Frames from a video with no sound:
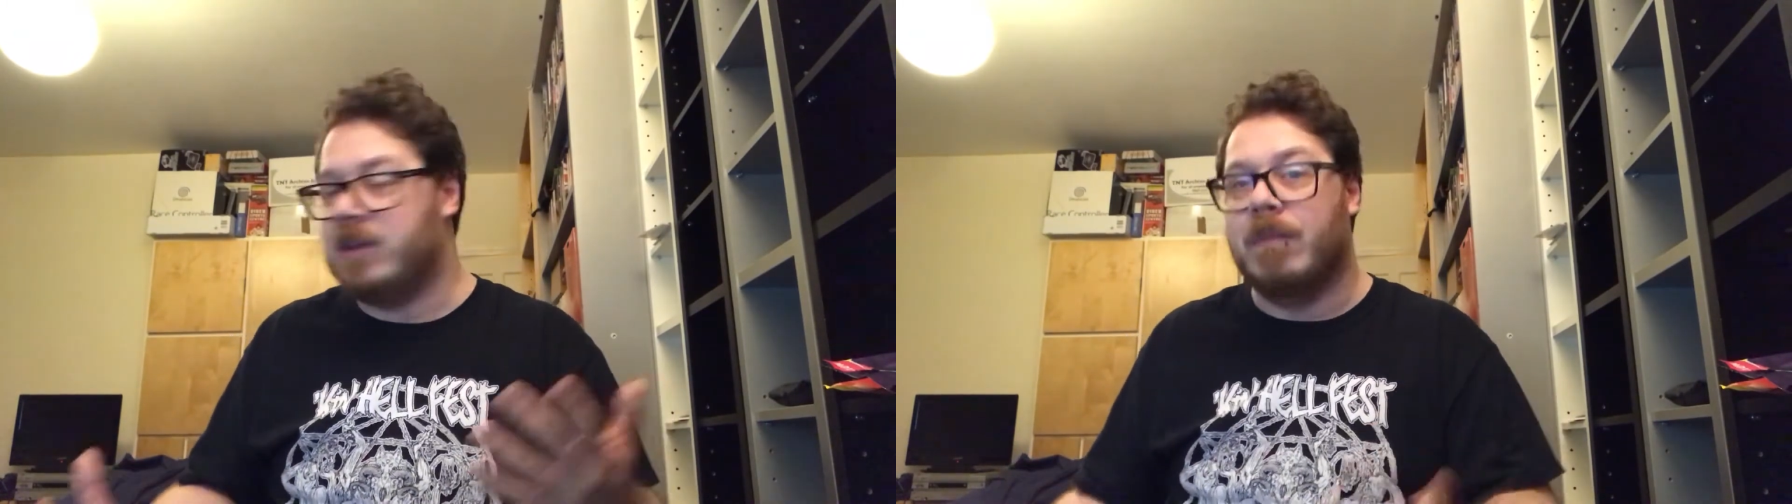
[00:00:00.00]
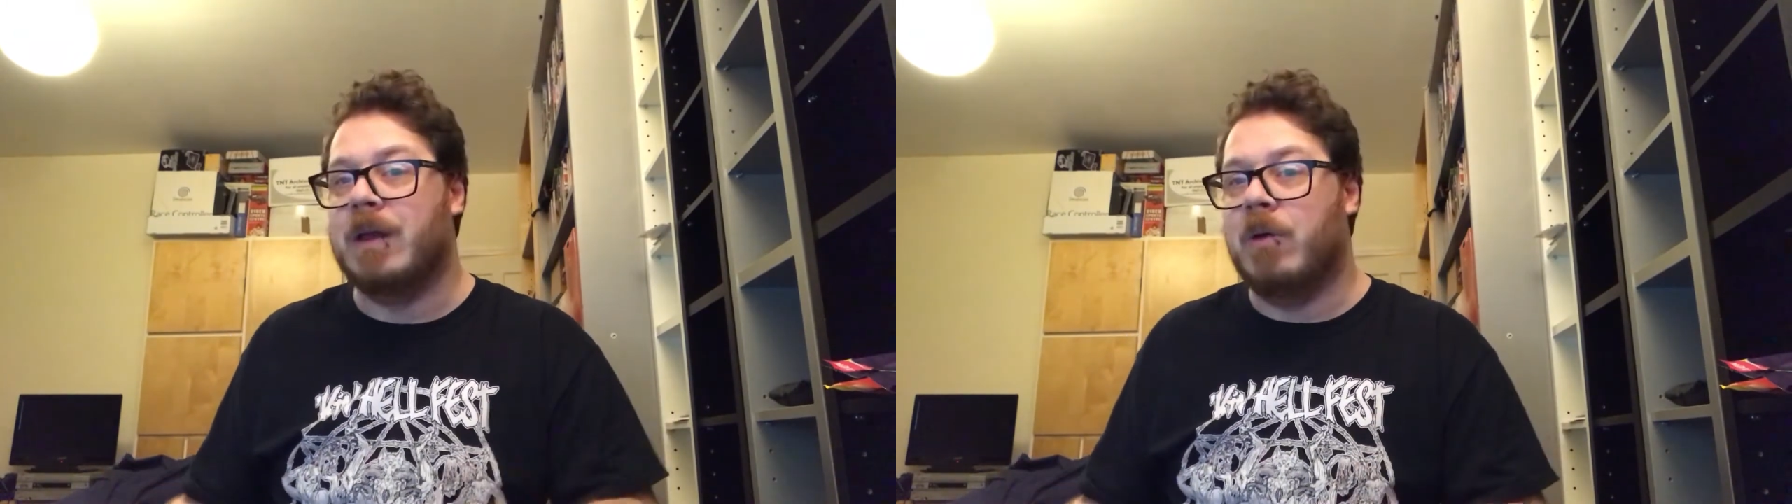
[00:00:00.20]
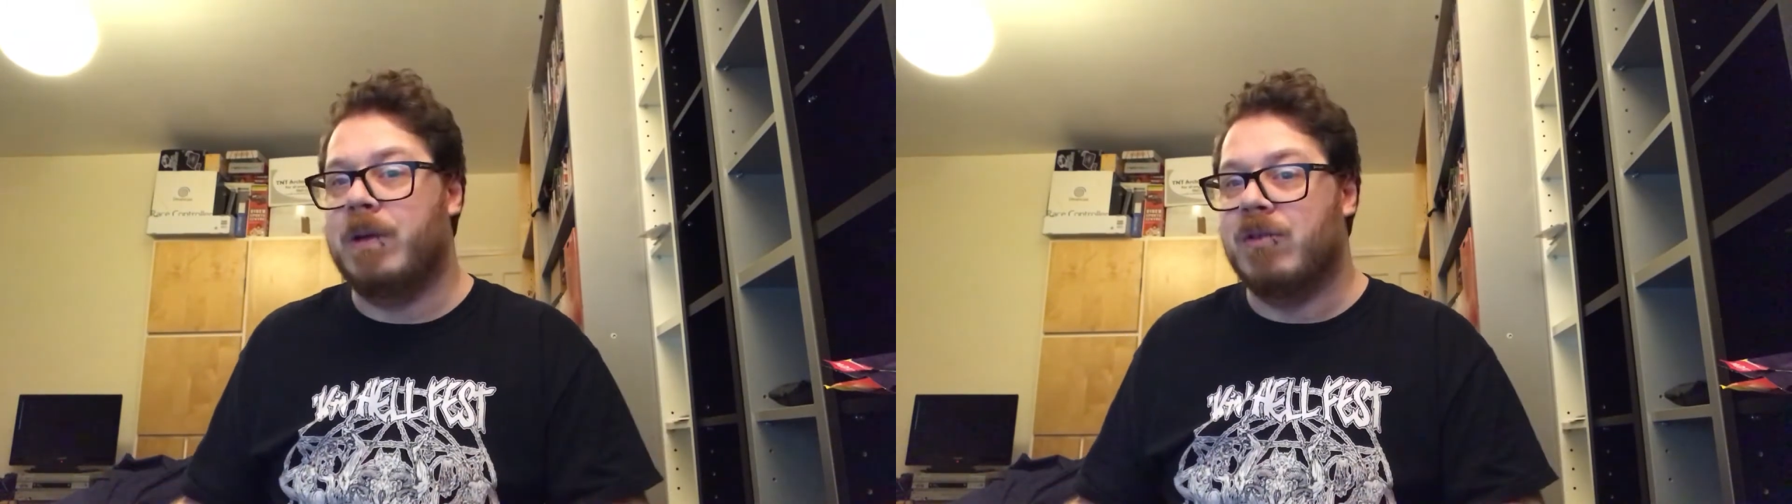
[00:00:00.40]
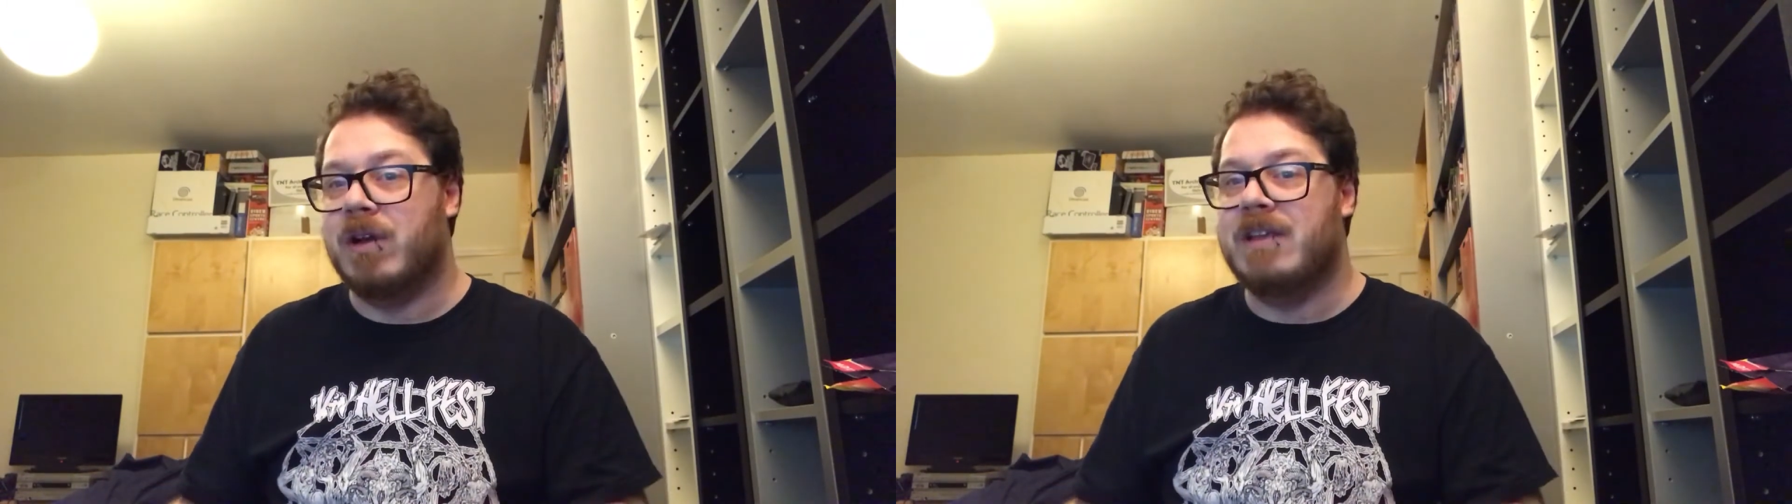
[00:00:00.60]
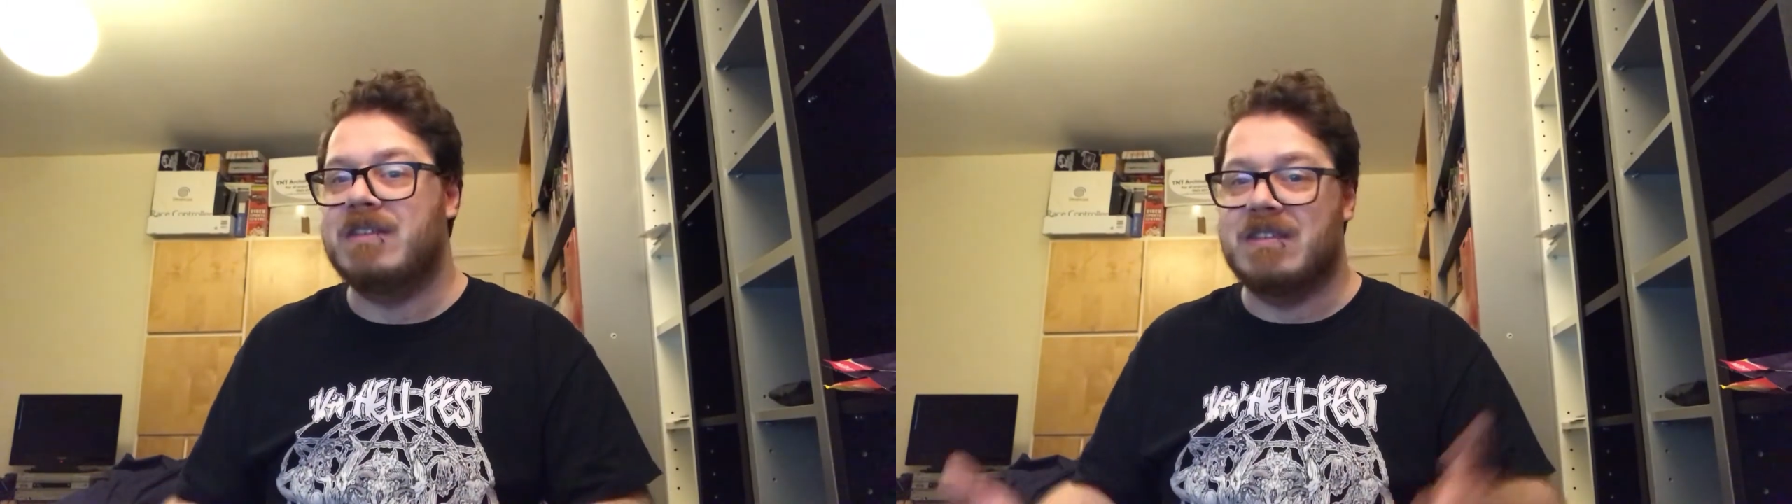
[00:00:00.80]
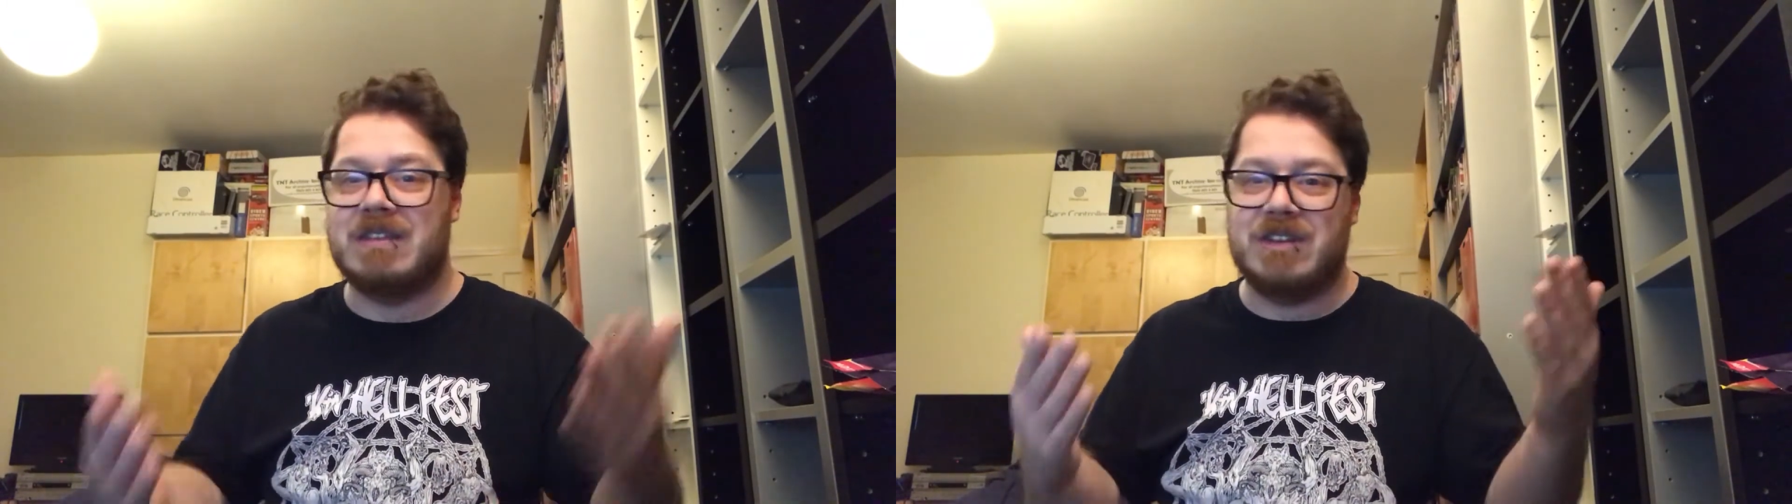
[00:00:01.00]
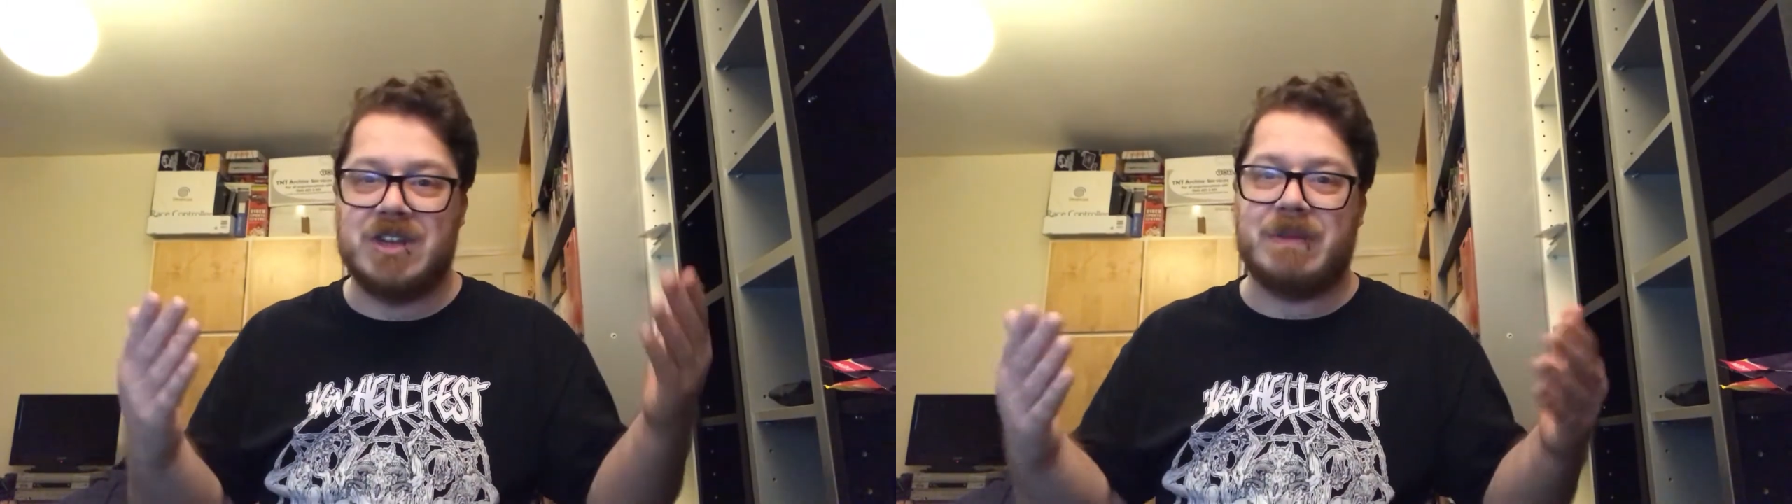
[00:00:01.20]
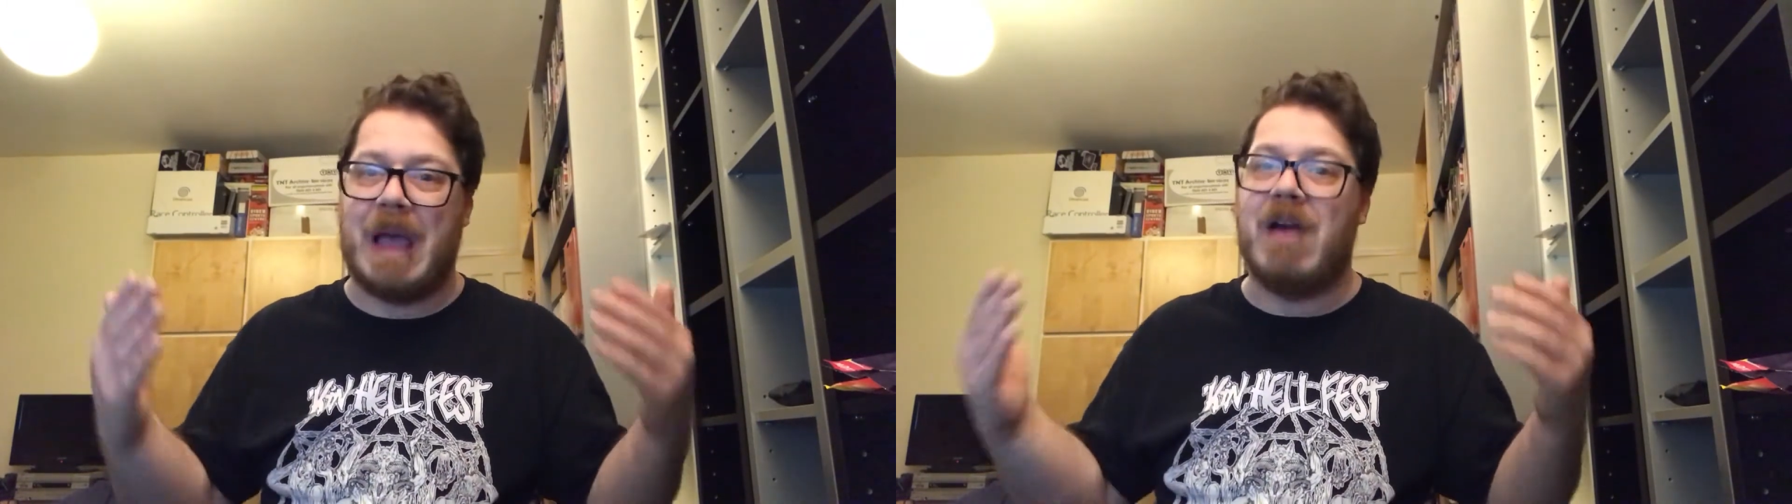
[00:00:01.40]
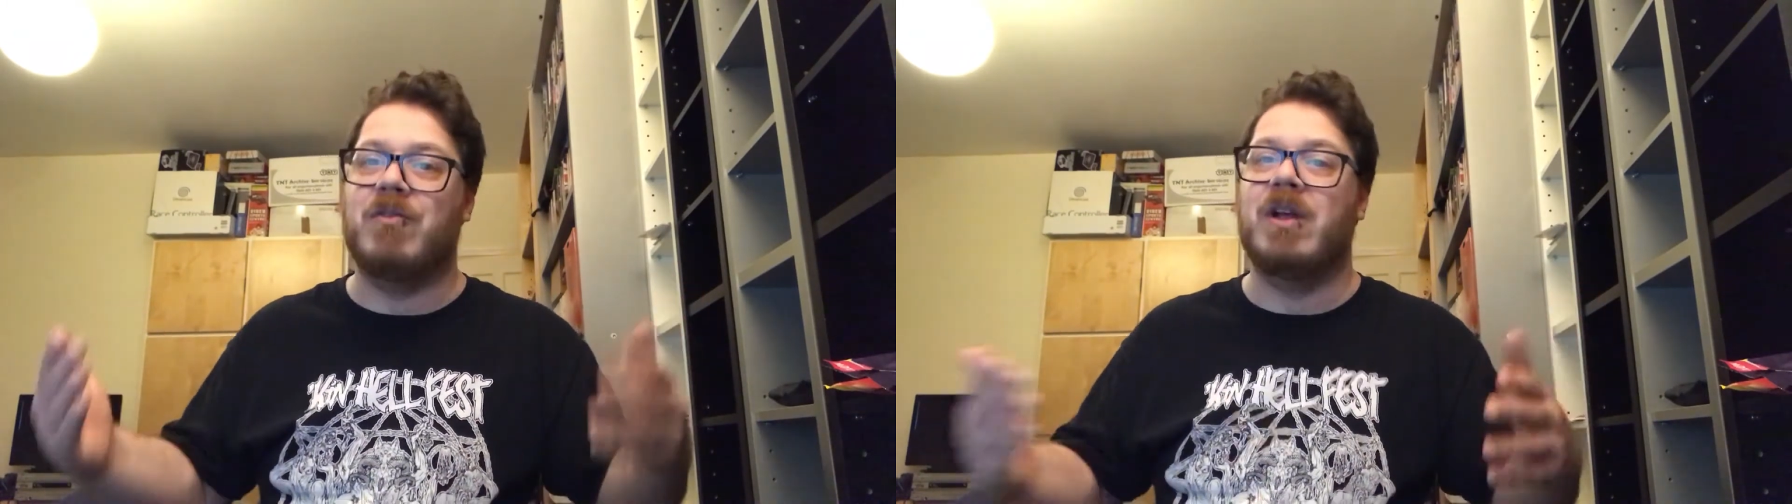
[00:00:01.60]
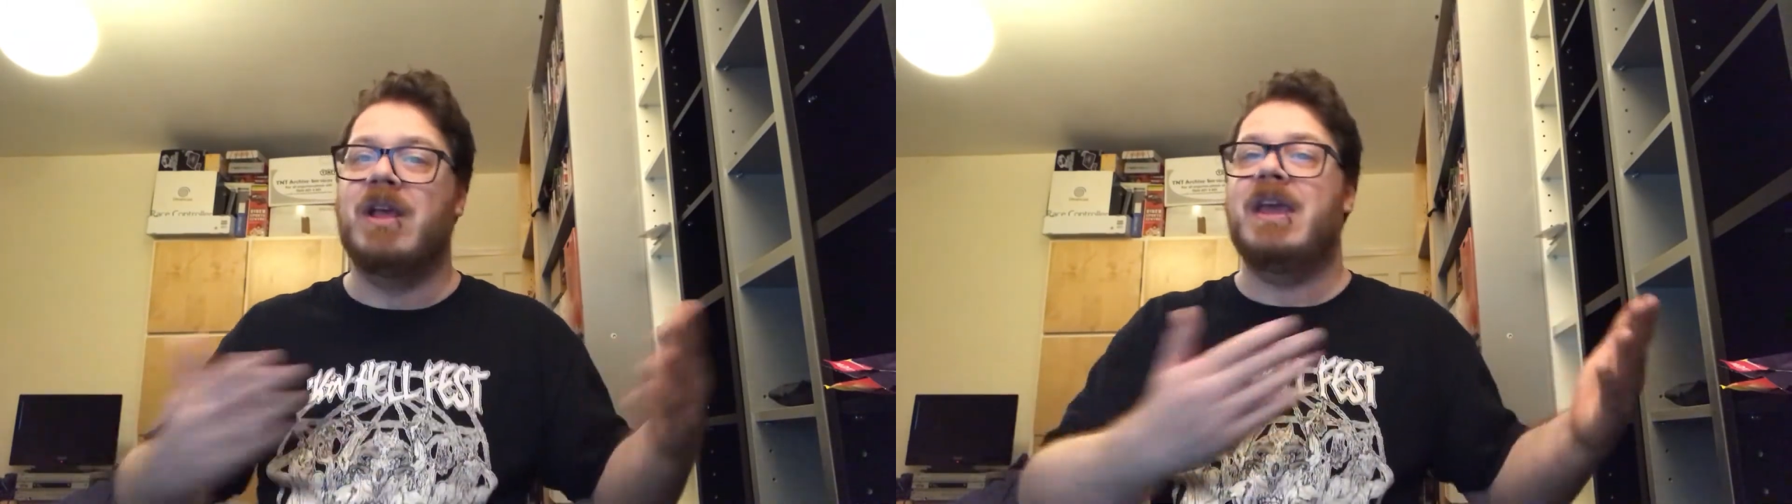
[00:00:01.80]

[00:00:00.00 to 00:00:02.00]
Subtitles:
double LP releases, to just have